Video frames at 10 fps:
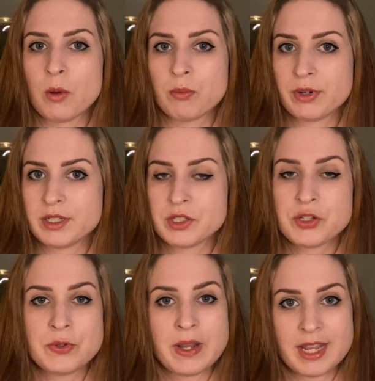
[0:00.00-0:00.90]
print
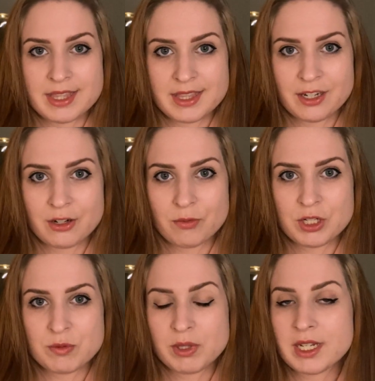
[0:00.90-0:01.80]
to end there,
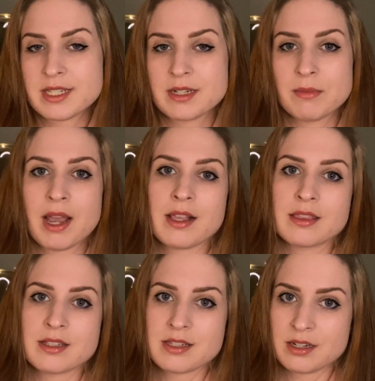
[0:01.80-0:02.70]
which placed him at the
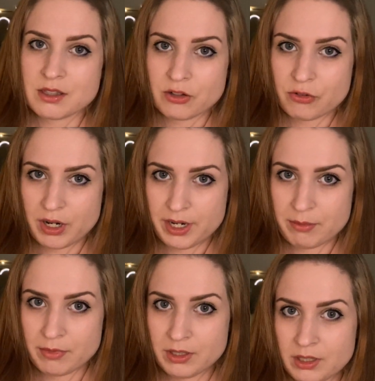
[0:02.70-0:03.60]
scene of the
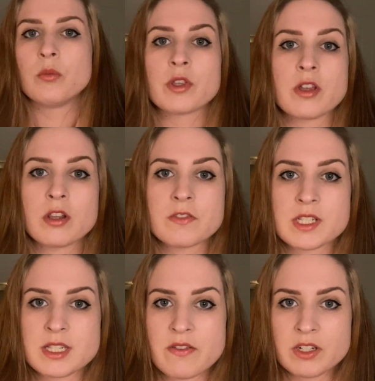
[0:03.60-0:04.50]
crime. With all of this
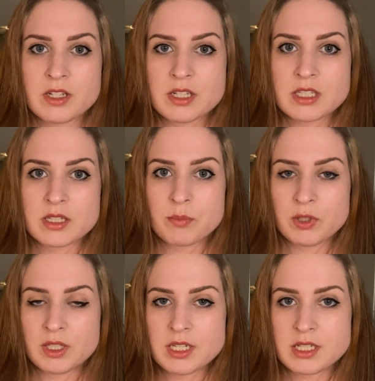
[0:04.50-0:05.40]
evidence,
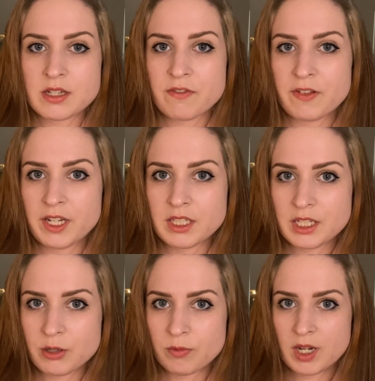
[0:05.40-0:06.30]
police finally
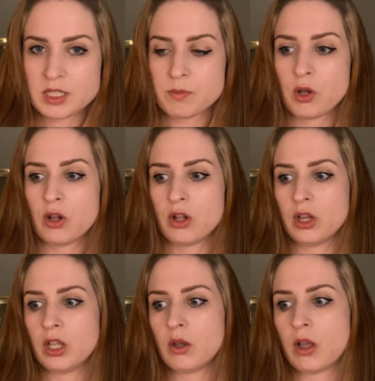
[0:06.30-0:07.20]
arrest
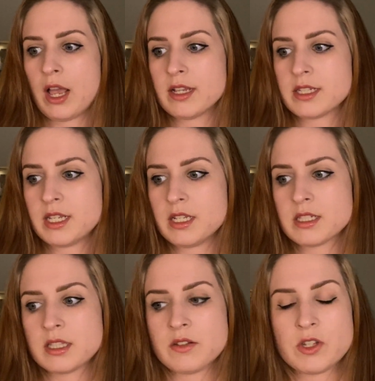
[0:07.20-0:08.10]
Paul as he is
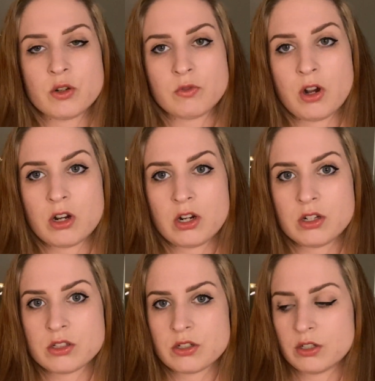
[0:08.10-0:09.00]
leaving a rock
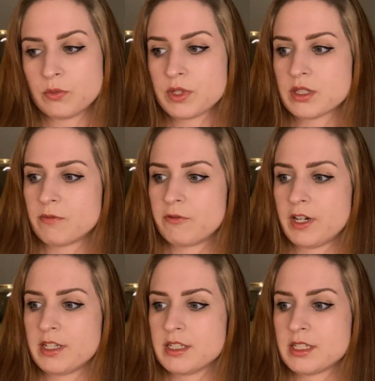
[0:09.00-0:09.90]
concert with some
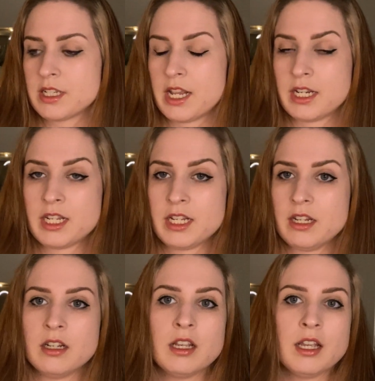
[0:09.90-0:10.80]
friends, and
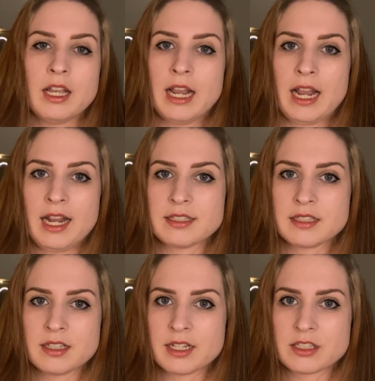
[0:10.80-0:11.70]
he acted
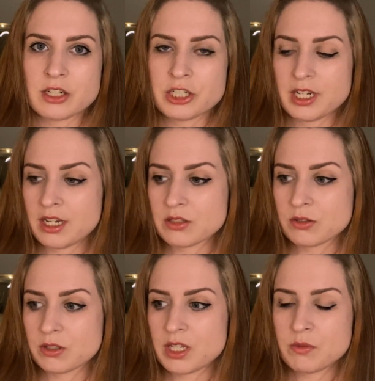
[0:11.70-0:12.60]
like such an asshole.
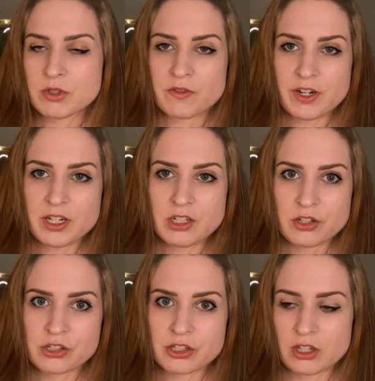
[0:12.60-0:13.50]
He was very
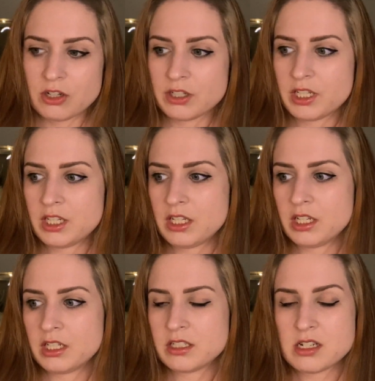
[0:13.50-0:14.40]
nonchalant. He
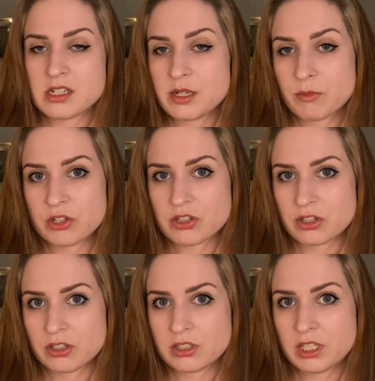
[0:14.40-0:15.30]
didn't seem
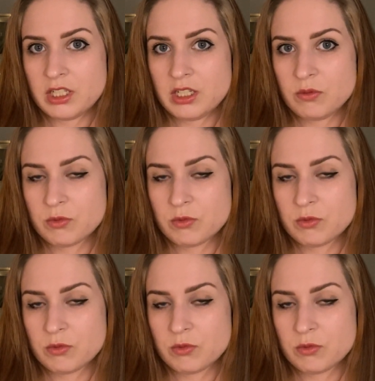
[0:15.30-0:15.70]
concerned. He